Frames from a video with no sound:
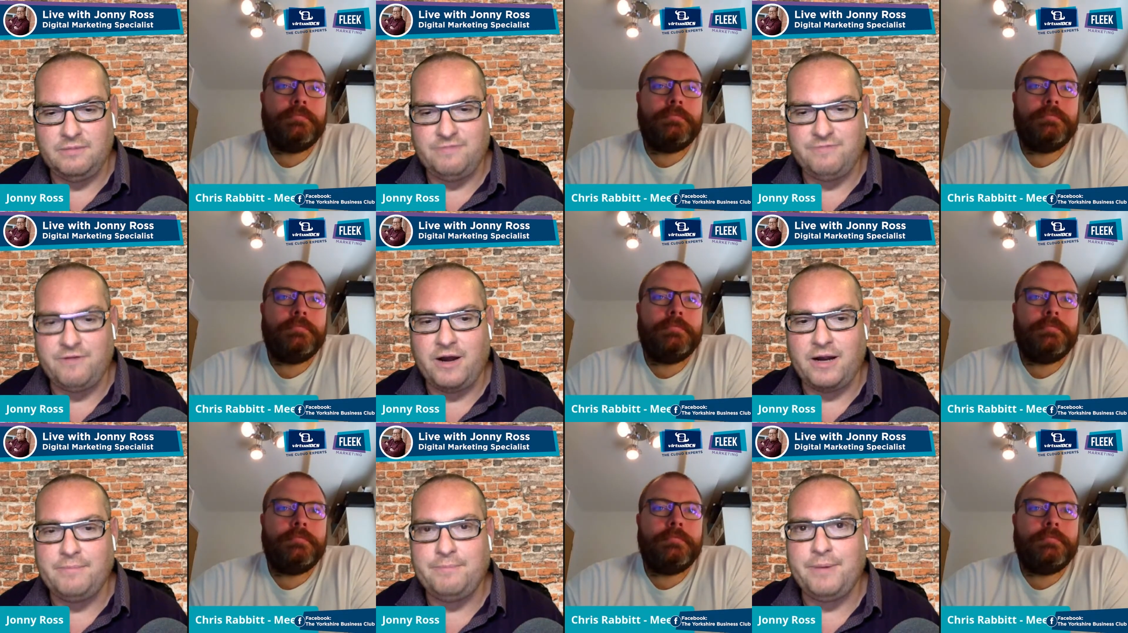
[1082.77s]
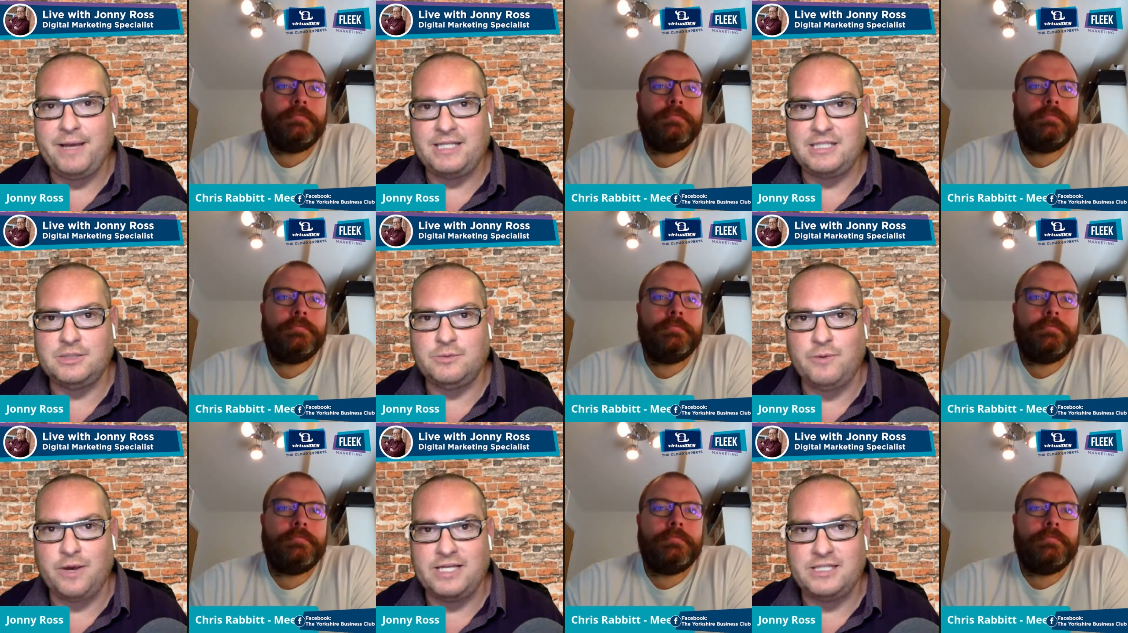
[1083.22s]
Speaker 1: find
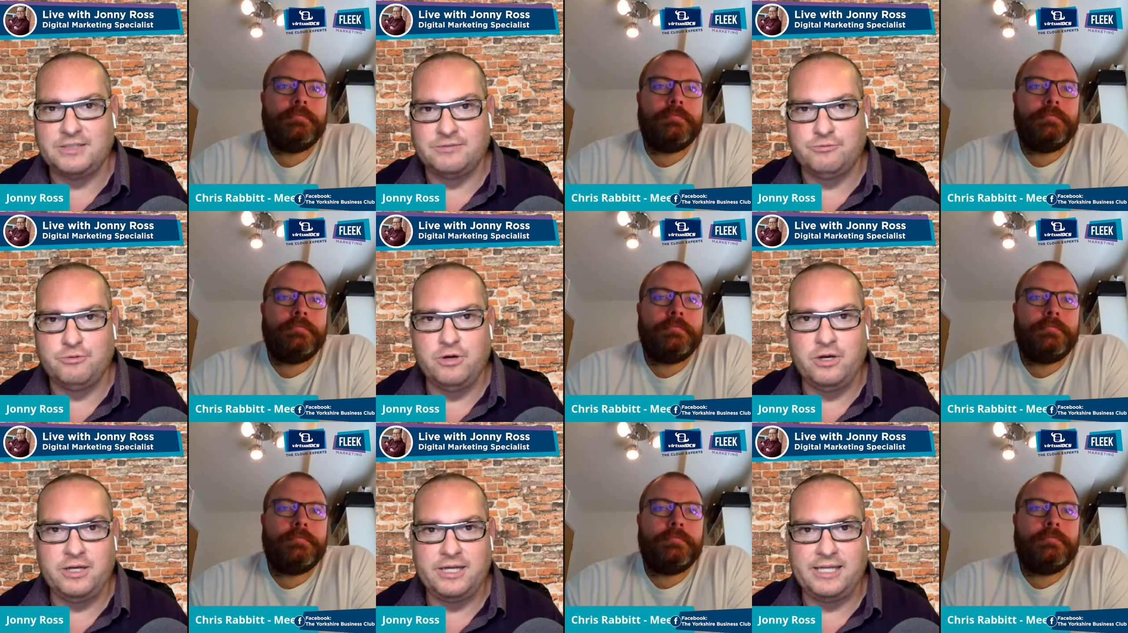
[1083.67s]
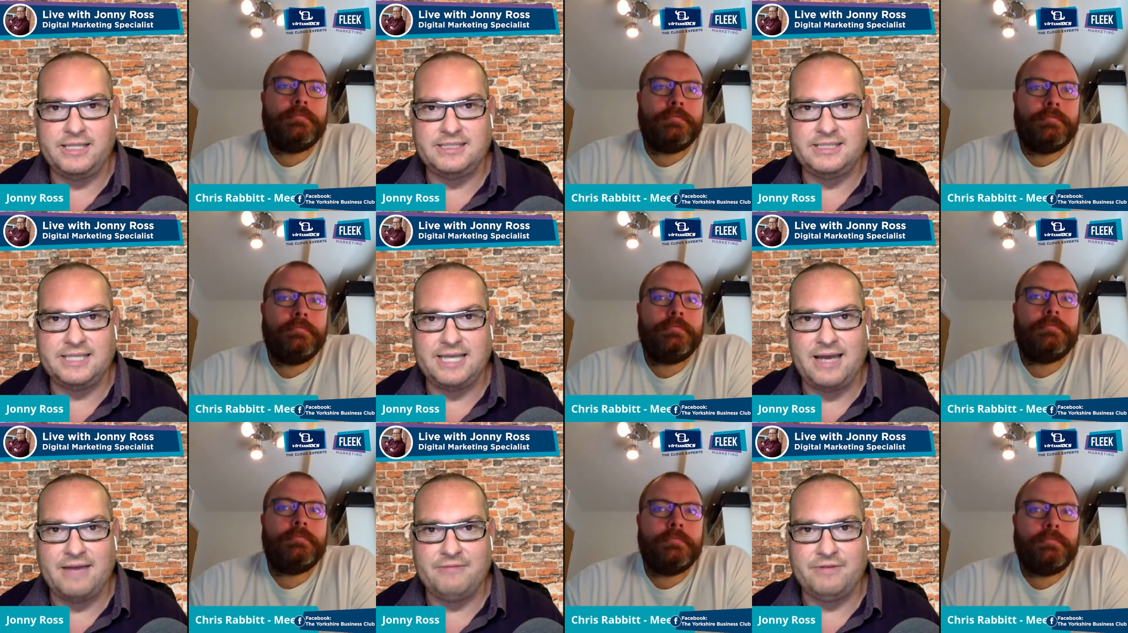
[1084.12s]
better ways of
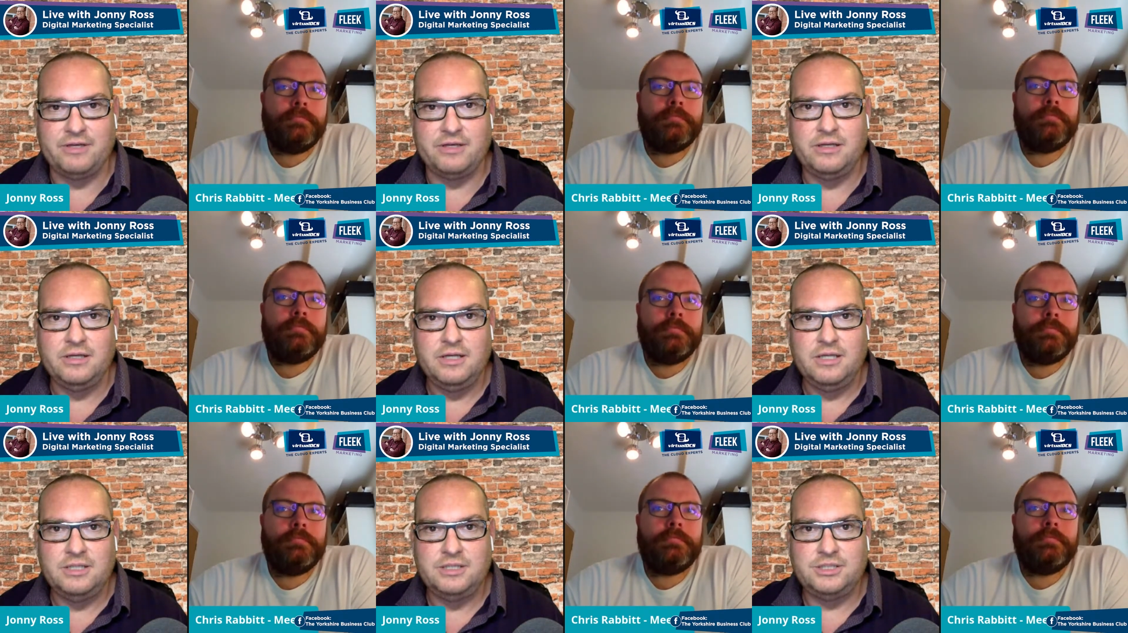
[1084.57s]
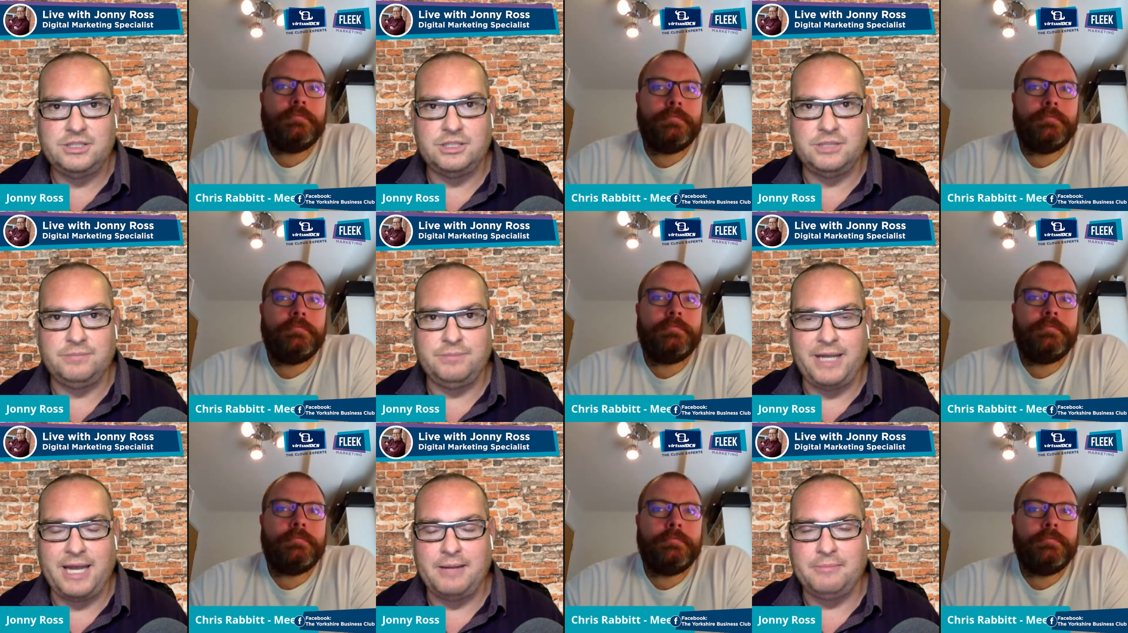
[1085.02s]
working together
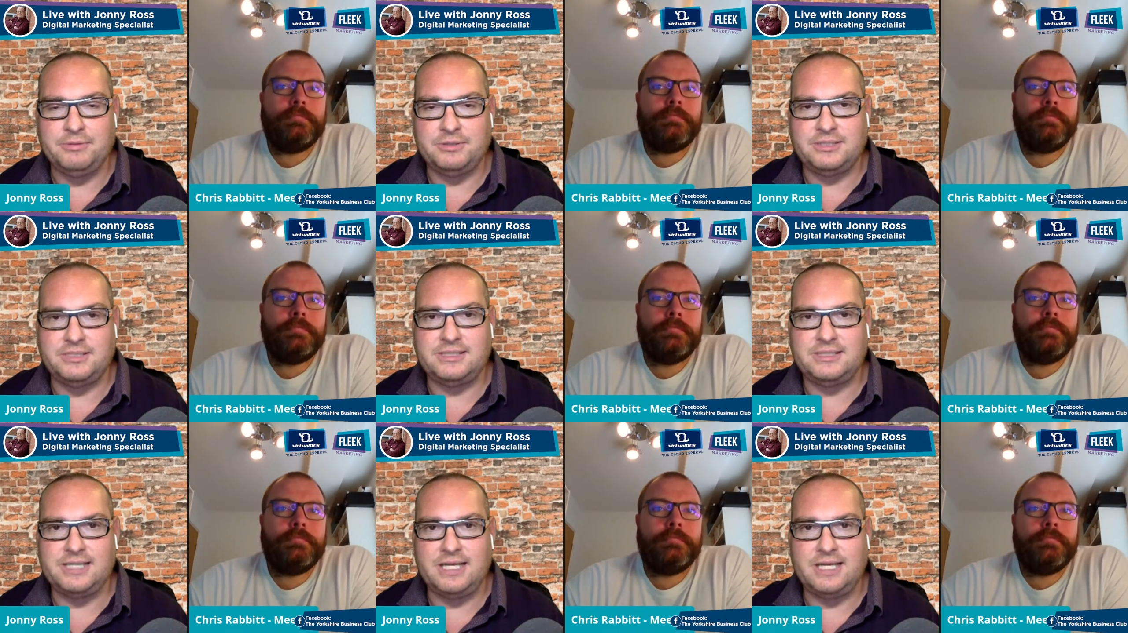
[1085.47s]
to be able to